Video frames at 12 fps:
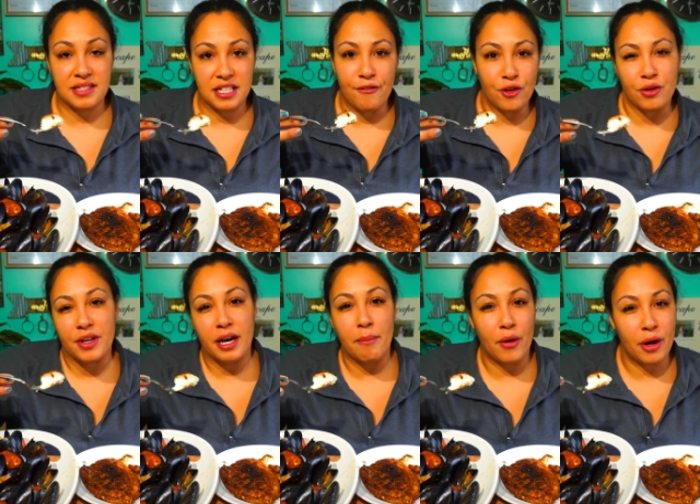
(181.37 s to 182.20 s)
seafood kind
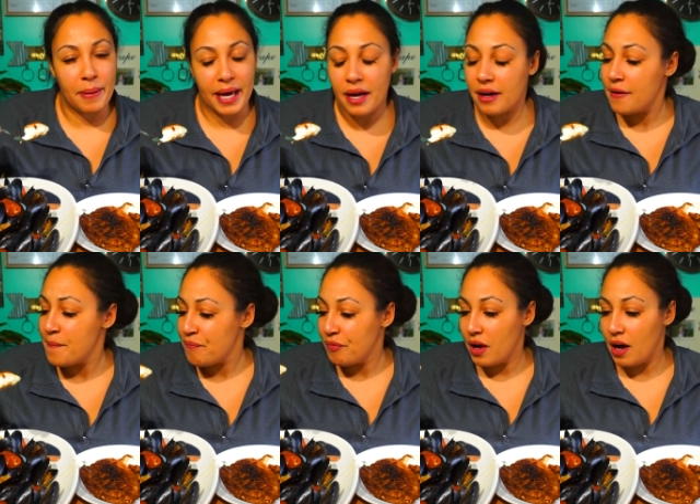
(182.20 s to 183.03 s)
of boil bake,
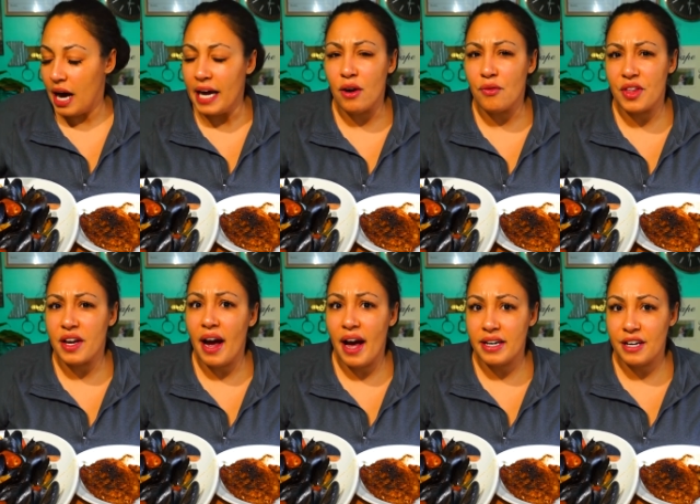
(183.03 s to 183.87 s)
I don't think I
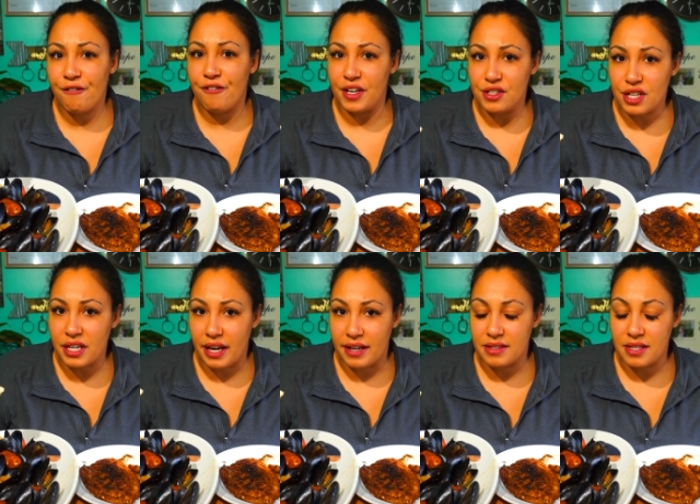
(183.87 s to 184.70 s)
had any fish in
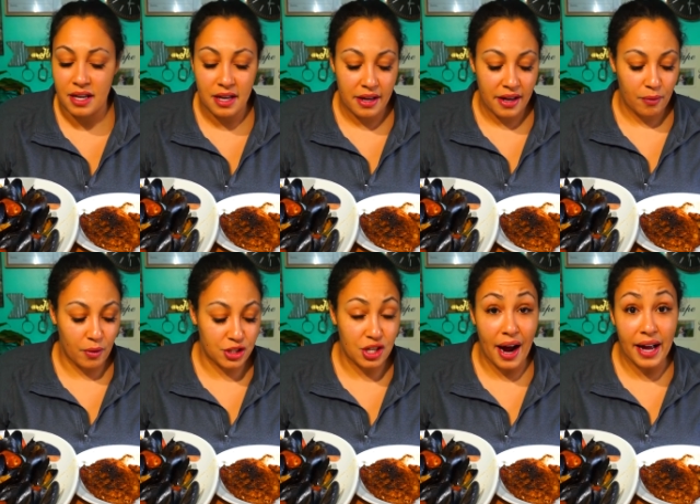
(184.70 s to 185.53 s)
it,
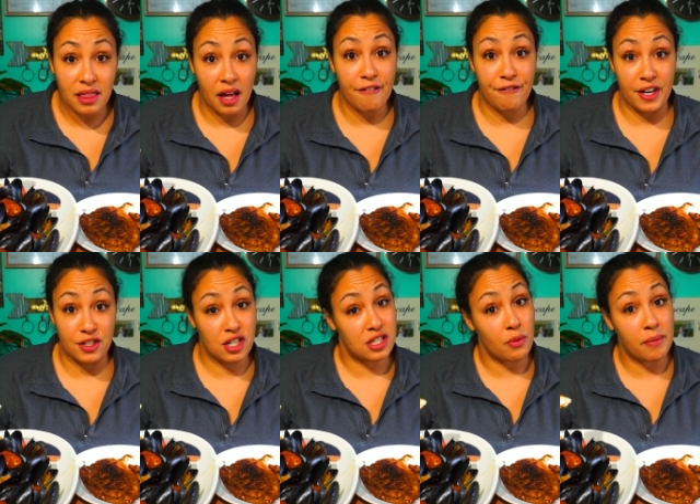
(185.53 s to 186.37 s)
which I love fish.
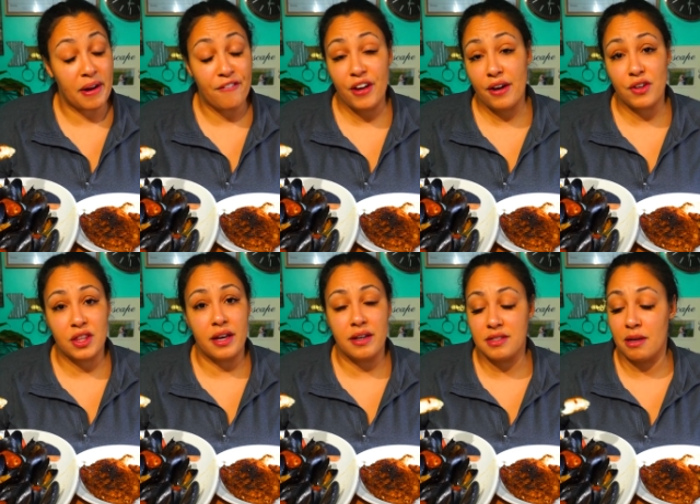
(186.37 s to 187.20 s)
It's one of my favorite
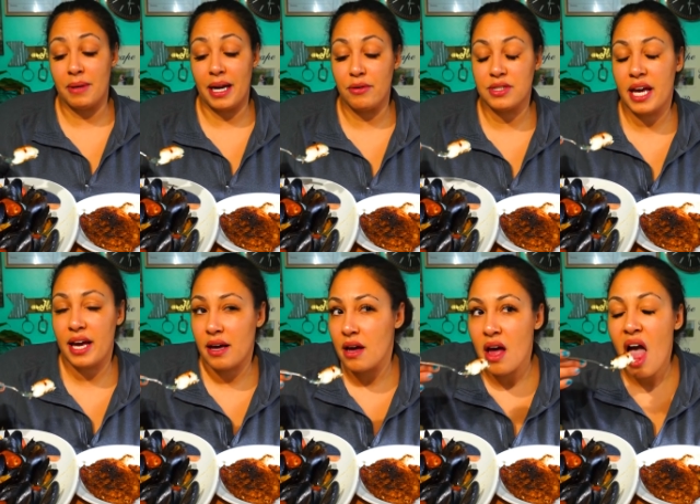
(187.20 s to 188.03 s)
things. I mean, I would take